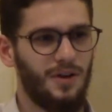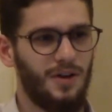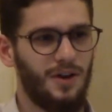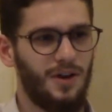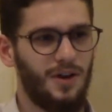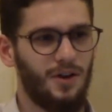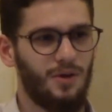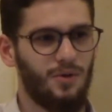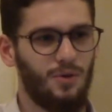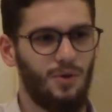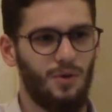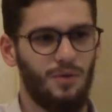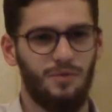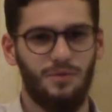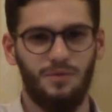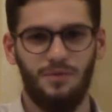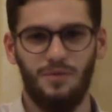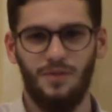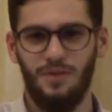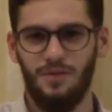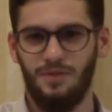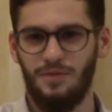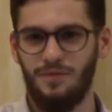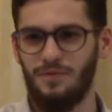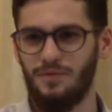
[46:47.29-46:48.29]
I don't know
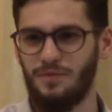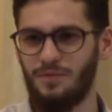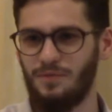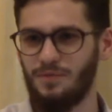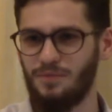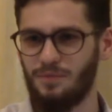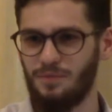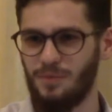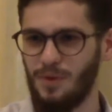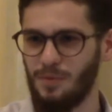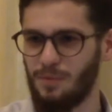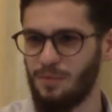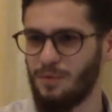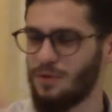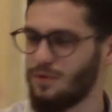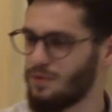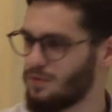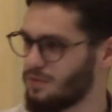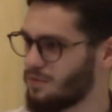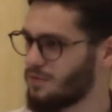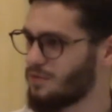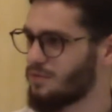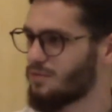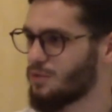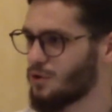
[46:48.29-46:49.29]
if
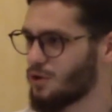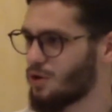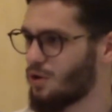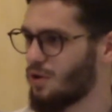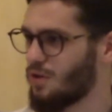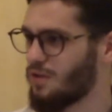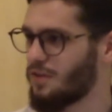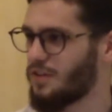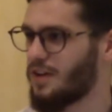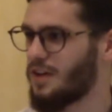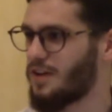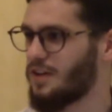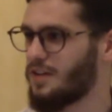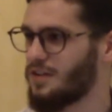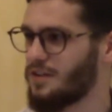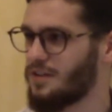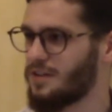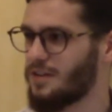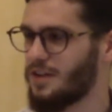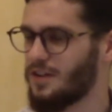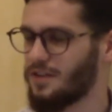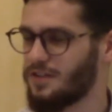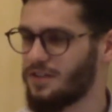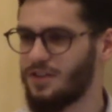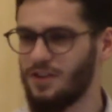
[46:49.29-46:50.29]
people recall that. I
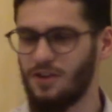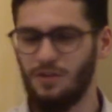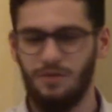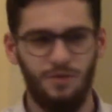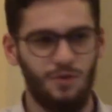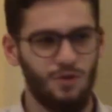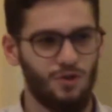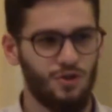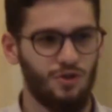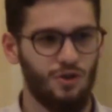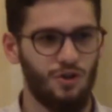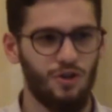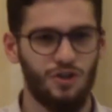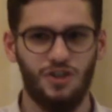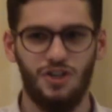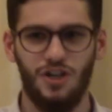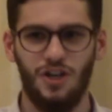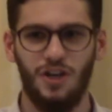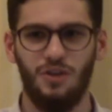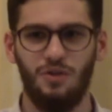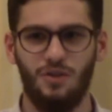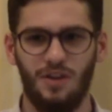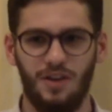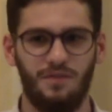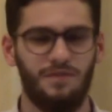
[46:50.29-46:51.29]
think if you search
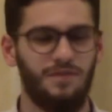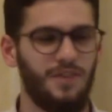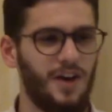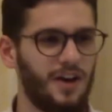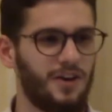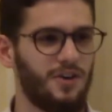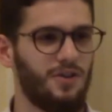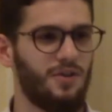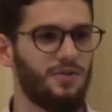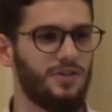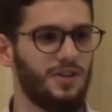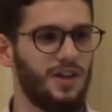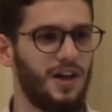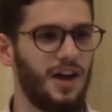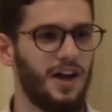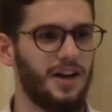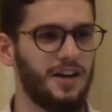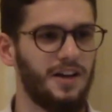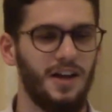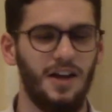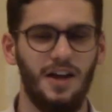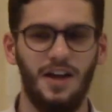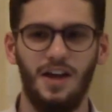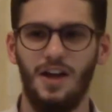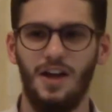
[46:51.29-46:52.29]
it, you can find it online.